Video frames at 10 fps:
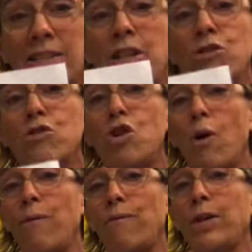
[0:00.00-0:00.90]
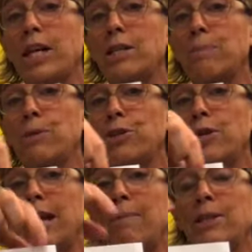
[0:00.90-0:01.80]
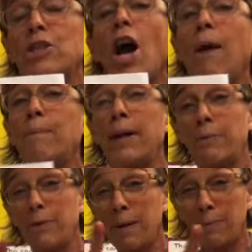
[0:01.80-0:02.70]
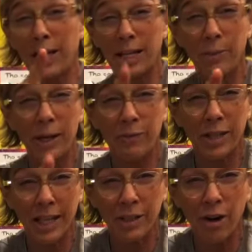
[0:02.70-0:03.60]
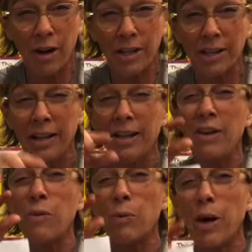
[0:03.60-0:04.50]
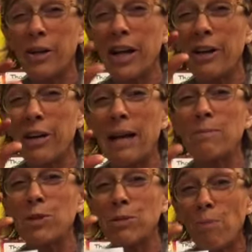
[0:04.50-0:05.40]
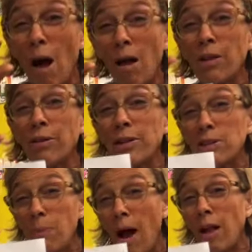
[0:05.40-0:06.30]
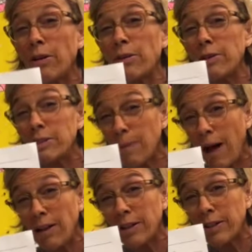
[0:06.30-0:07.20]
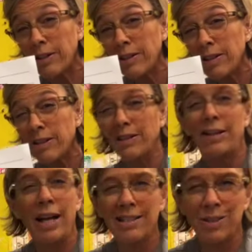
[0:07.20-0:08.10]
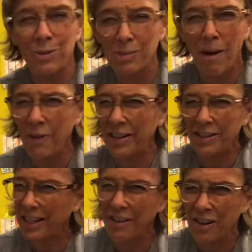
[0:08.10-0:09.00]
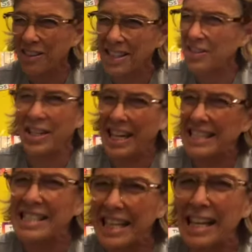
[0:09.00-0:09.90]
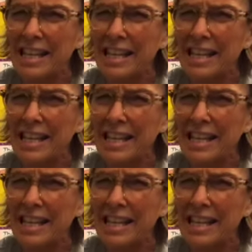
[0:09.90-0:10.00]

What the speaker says: And don't forget to put your name at the top. And remember, getting ready for kindergarten, we want to get our name smaller and smaller and smaller. Not so small that your kindergarten teacher can't see it.